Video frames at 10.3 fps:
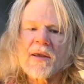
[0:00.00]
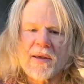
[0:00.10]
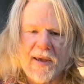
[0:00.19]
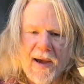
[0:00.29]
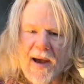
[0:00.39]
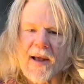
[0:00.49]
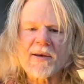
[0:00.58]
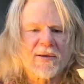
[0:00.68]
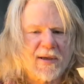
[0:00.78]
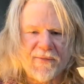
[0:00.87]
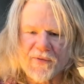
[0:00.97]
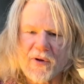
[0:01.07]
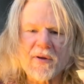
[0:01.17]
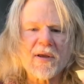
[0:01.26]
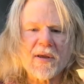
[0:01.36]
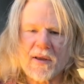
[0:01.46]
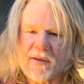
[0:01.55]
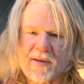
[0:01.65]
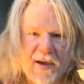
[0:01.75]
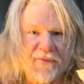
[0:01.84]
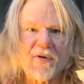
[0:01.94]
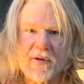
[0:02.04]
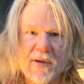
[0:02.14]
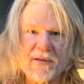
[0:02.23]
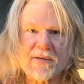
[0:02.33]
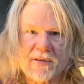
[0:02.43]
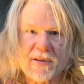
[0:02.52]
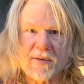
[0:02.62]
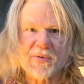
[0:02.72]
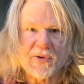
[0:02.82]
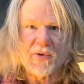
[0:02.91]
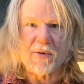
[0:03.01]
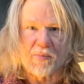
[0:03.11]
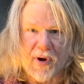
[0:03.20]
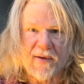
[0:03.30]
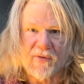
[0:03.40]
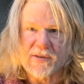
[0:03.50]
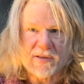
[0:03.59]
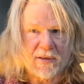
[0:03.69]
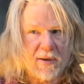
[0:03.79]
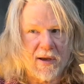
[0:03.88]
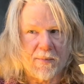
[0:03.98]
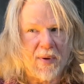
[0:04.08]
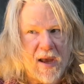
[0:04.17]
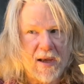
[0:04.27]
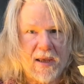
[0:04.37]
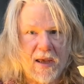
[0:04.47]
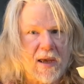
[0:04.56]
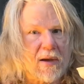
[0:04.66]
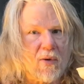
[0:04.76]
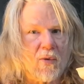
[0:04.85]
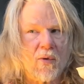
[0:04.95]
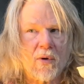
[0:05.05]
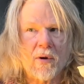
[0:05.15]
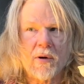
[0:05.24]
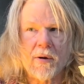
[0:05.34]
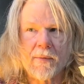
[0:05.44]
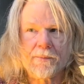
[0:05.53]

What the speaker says: Yeah, definitely some sort of breakfast, like pancake or,